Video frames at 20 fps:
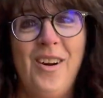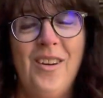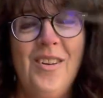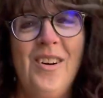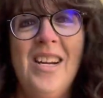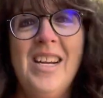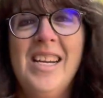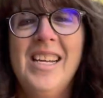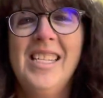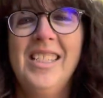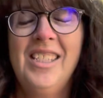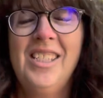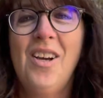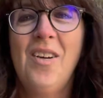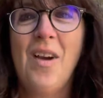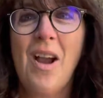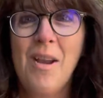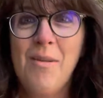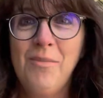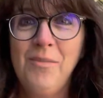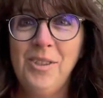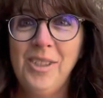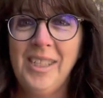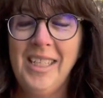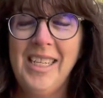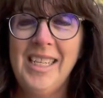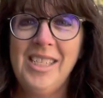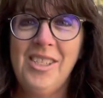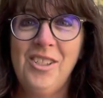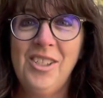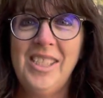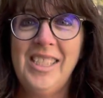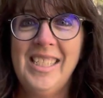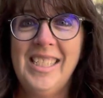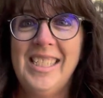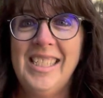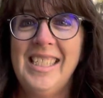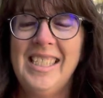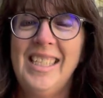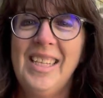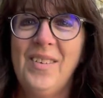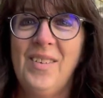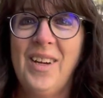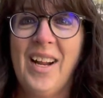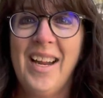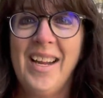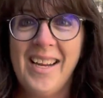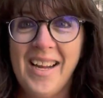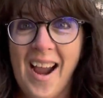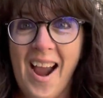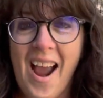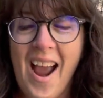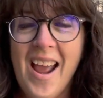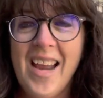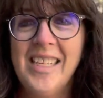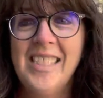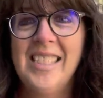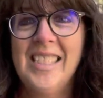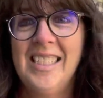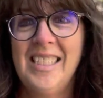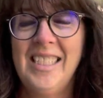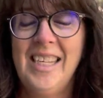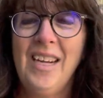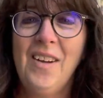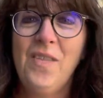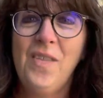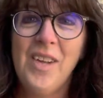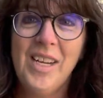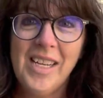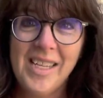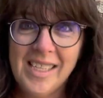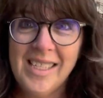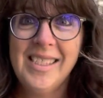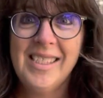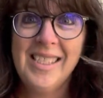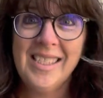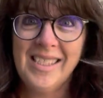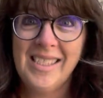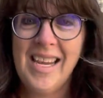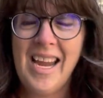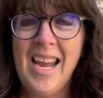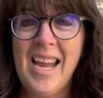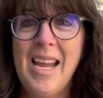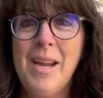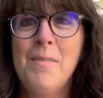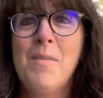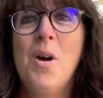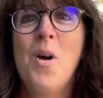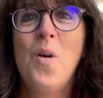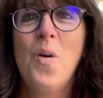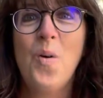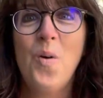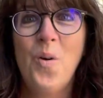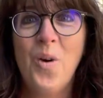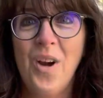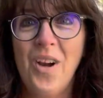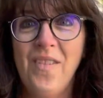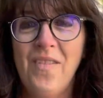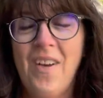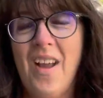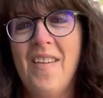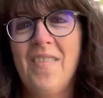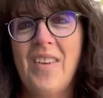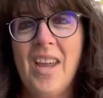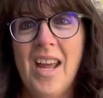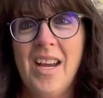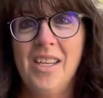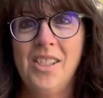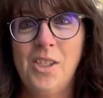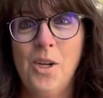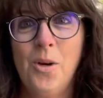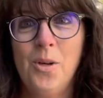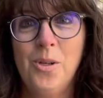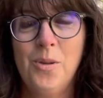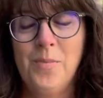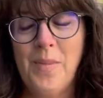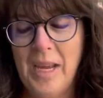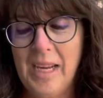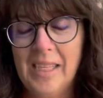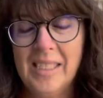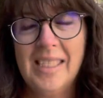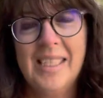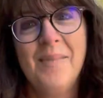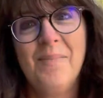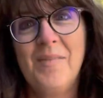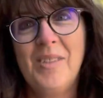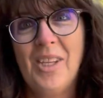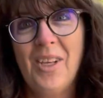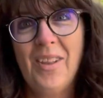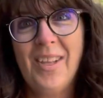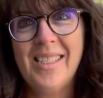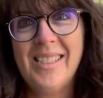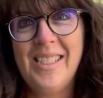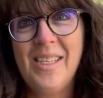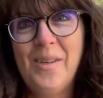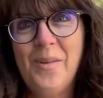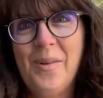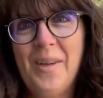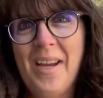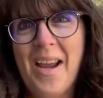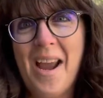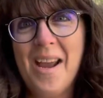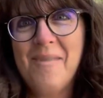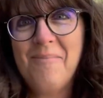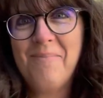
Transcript: So I'm really interested to see what I got, to see if it is the same or if I've got a total mix. So let's see what we got.